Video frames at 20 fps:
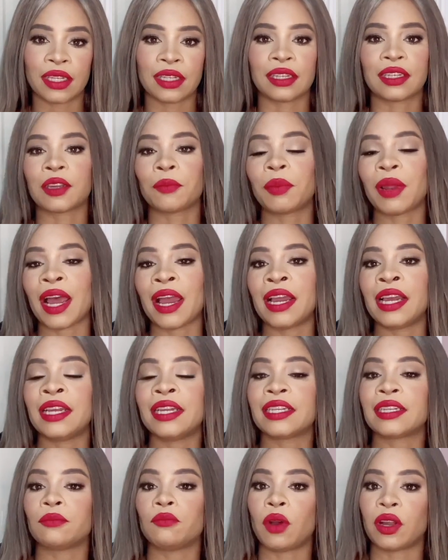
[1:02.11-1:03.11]
The supplier
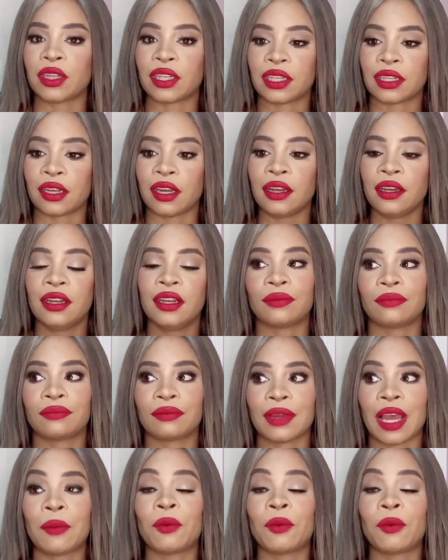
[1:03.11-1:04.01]
is Monster. I'm